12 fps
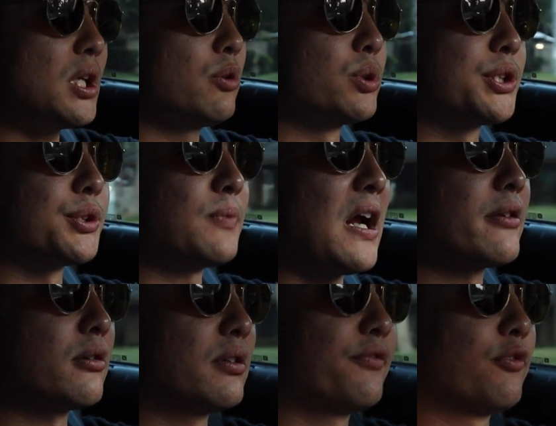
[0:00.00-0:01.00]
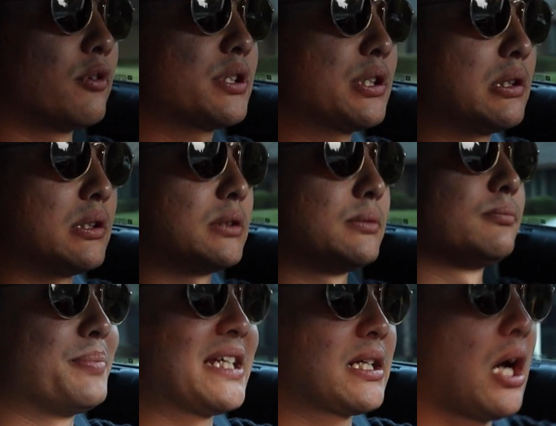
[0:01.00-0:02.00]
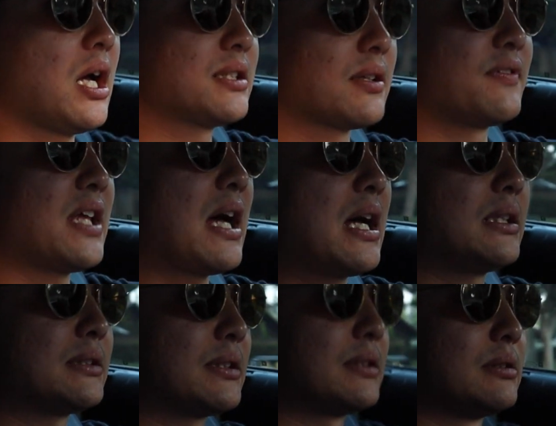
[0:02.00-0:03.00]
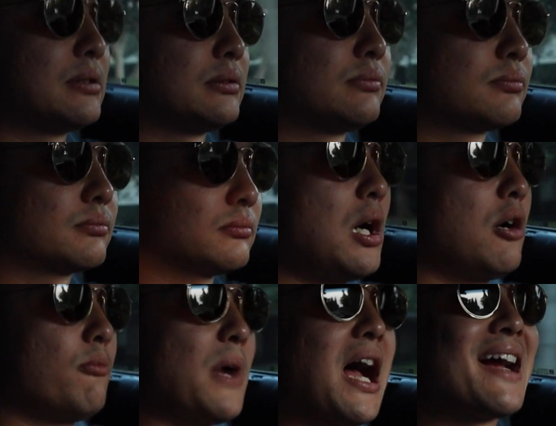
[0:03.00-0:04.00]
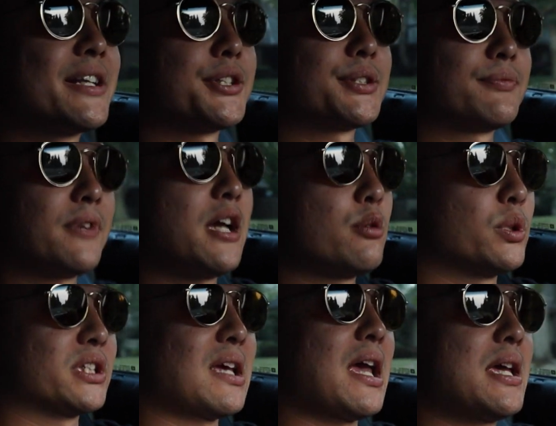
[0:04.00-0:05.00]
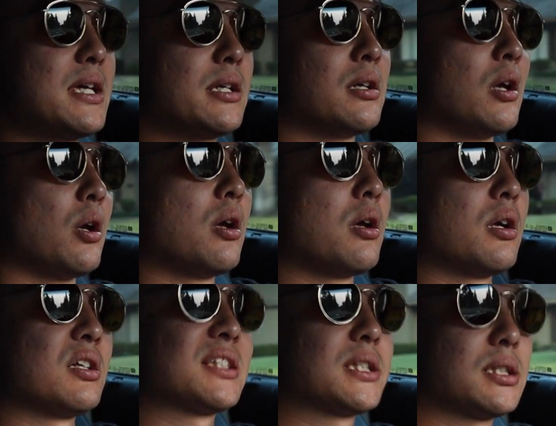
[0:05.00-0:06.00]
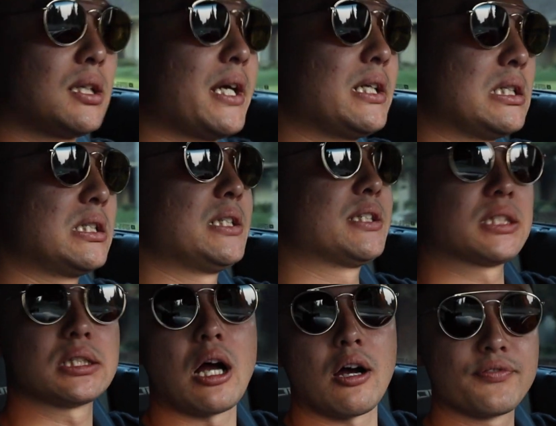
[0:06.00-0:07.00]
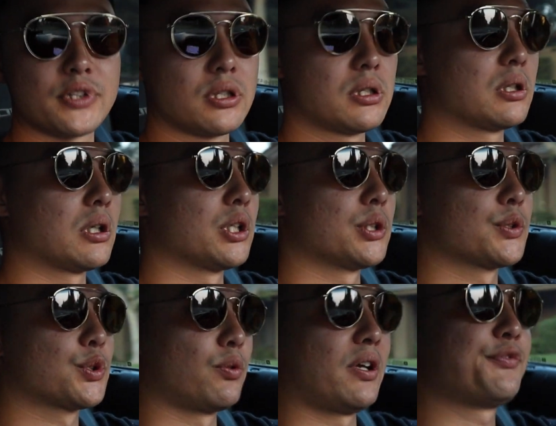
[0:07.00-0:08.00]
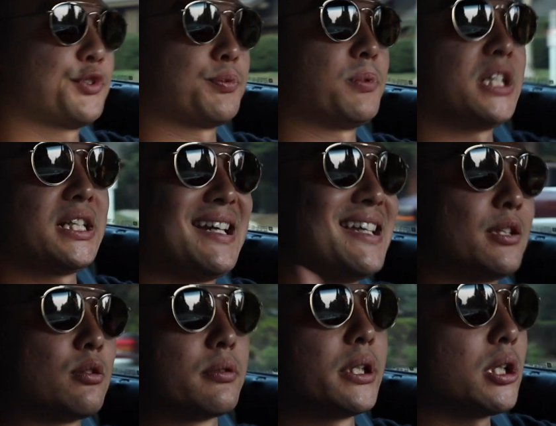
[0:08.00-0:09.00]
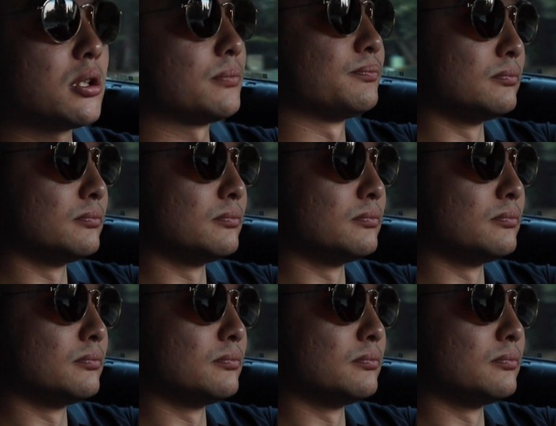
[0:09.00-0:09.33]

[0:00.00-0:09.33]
which is rather unfortunate. Because of that, I just ran with a slightly softer Swift spring in the rear.